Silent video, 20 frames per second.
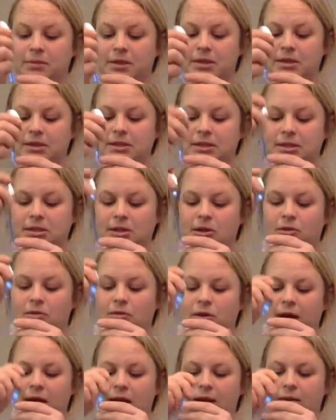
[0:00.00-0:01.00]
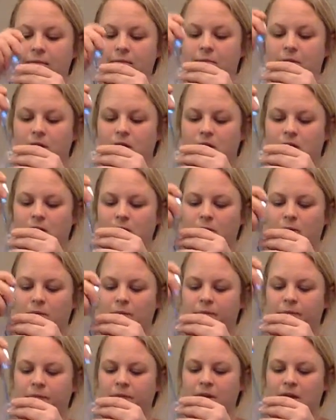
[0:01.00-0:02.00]
but this is a great
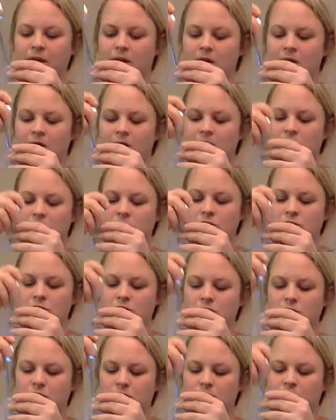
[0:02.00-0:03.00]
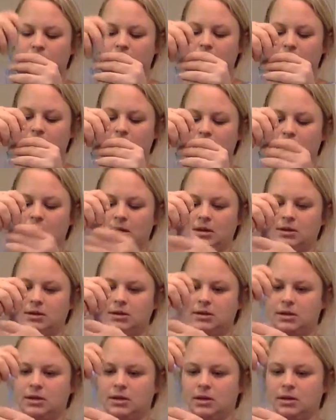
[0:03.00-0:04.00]
model to show
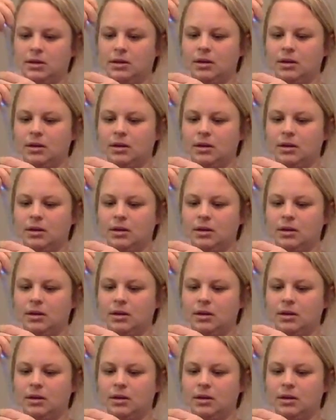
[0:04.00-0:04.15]
kids.